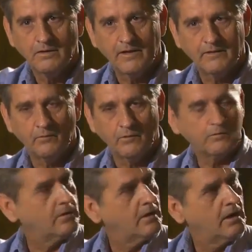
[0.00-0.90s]
They
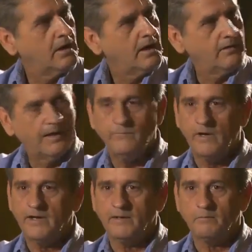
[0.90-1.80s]
work. They've
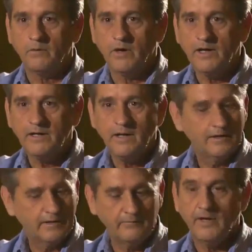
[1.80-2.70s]
not had a
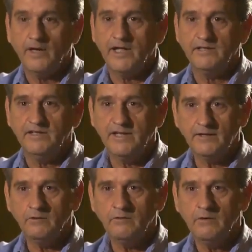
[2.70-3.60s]
break. They've not had
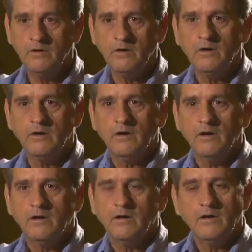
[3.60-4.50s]
dinner.
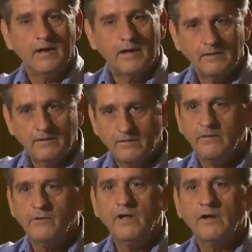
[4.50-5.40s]
And
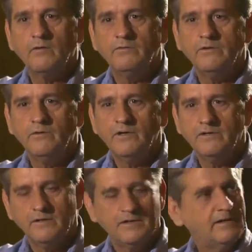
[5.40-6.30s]
they're not going to do
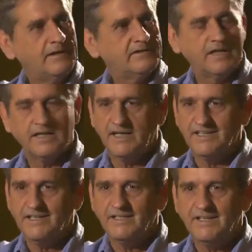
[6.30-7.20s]
it unless they
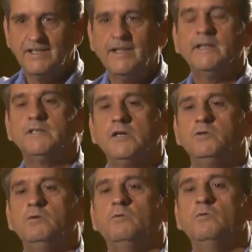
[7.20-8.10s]
get it. And they
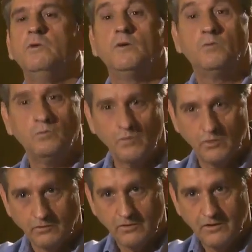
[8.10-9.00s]
said, you will
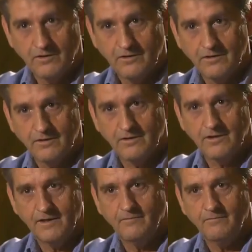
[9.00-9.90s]
work.
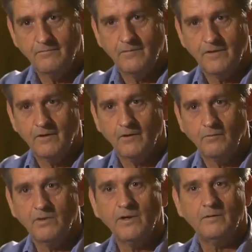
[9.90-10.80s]
We're
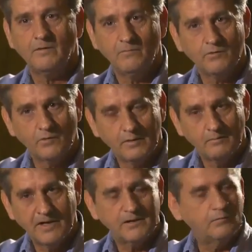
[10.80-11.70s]
going to
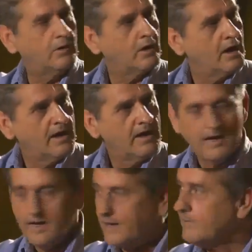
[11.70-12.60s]
make you work.
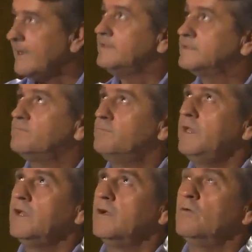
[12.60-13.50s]
And we had this
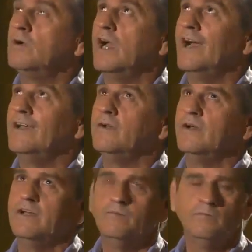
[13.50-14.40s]
big old guy
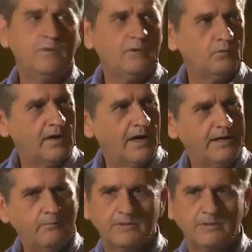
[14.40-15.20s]
here. One old guy,